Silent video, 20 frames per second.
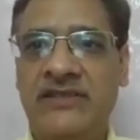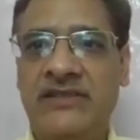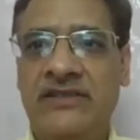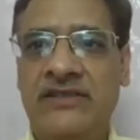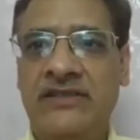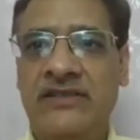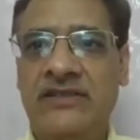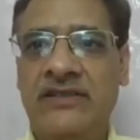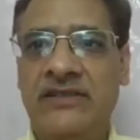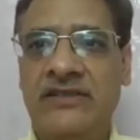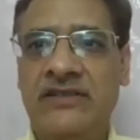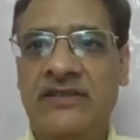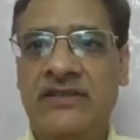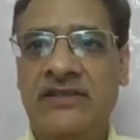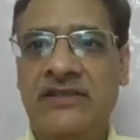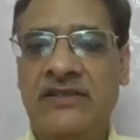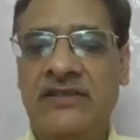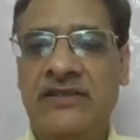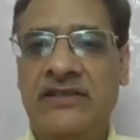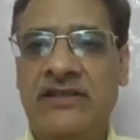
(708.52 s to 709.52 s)

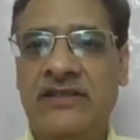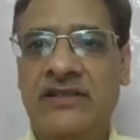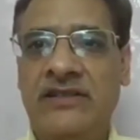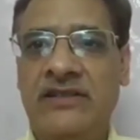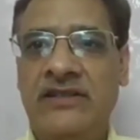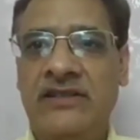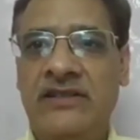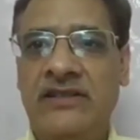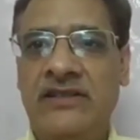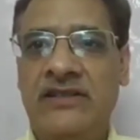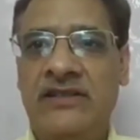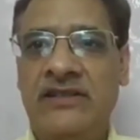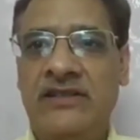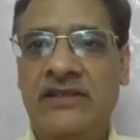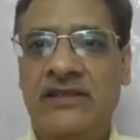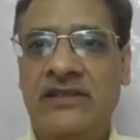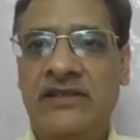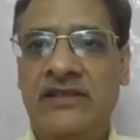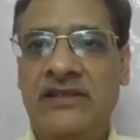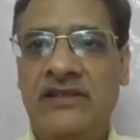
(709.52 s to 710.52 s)

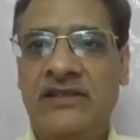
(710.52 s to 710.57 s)
Nothing is said.